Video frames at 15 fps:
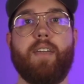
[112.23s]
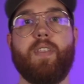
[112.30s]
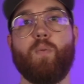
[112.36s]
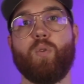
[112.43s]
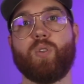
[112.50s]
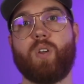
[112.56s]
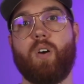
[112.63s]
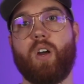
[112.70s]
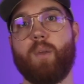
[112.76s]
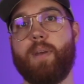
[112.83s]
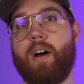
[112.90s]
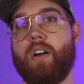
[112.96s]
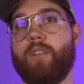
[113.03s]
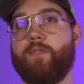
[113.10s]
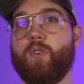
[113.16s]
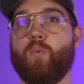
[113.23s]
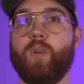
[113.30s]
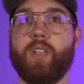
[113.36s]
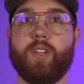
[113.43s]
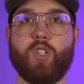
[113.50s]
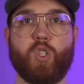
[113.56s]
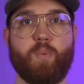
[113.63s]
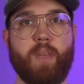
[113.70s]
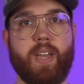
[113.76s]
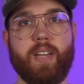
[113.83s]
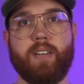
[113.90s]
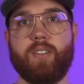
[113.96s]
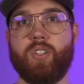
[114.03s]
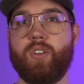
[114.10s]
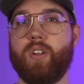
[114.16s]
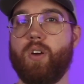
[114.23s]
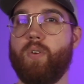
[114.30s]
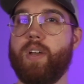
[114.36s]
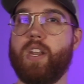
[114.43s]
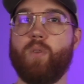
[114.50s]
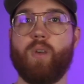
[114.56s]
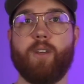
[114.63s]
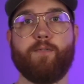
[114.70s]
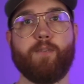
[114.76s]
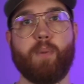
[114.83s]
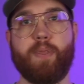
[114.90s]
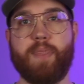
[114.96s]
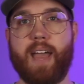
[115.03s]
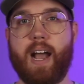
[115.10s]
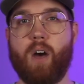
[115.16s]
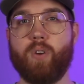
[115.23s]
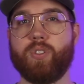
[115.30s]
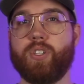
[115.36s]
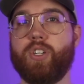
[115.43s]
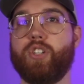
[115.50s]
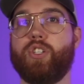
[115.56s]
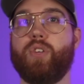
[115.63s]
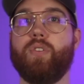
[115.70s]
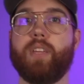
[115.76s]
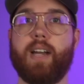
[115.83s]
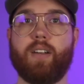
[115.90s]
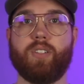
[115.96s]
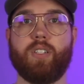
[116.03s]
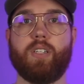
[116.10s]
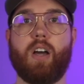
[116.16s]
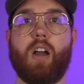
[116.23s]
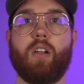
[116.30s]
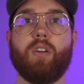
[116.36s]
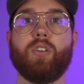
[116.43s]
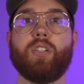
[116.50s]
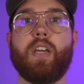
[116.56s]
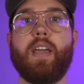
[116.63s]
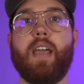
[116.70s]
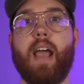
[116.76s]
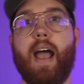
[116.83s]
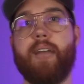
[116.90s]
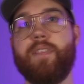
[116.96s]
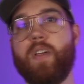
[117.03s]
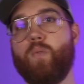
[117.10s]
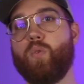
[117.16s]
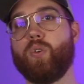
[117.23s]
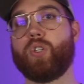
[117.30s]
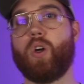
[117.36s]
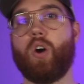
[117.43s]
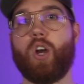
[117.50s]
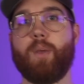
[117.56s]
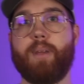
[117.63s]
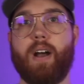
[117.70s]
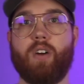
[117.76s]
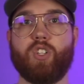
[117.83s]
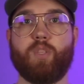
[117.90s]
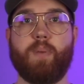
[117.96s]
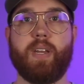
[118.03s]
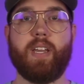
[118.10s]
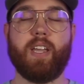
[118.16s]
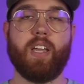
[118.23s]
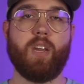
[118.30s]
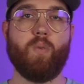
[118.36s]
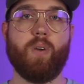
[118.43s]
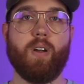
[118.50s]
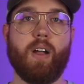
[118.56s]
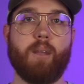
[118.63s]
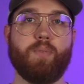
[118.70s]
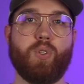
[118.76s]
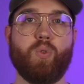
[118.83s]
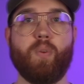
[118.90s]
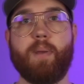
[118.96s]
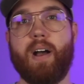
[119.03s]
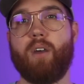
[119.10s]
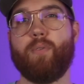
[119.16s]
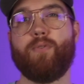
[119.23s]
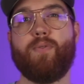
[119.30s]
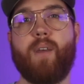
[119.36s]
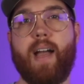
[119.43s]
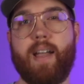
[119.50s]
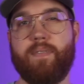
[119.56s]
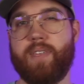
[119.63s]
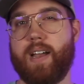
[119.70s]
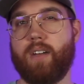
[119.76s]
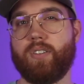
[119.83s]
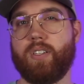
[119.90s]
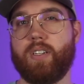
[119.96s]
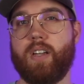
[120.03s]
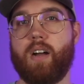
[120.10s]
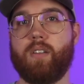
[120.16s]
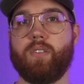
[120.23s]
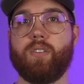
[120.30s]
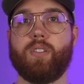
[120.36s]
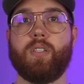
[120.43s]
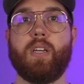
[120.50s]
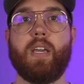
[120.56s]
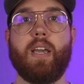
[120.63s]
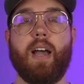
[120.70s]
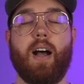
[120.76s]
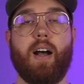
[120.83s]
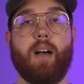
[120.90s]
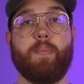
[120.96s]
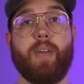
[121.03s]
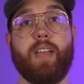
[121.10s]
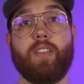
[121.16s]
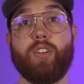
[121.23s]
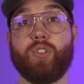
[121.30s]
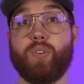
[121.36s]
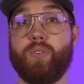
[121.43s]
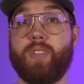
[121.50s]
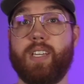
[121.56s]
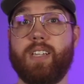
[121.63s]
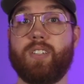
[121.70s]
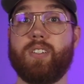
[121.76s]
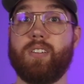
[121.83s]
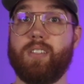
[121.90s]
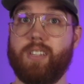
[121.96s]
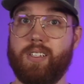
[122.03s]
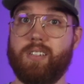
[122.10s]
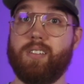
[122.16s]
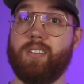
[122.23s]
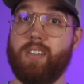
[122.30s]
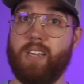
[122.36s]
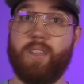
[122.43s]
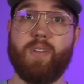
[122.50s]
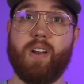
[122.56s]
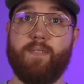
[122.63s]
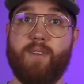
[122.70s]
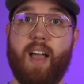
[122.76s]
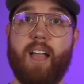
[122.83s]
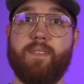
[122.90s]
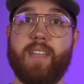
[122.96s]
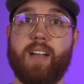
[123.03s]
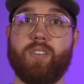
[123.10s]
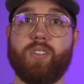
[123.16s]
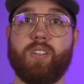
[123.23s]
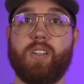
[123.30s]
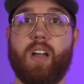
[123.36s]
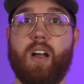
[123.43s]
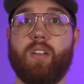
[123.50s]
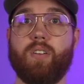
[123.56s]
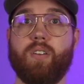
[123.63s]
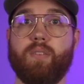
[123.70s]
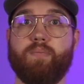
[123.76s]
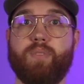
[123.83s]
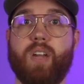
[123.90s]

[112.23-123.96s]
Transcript: Then we'll talk about if you're willing to spend, anywhere from $1,000 to $2,000. And then we'll talk about spending anywhere up to about $5,000. And the truth is, this even a $5,000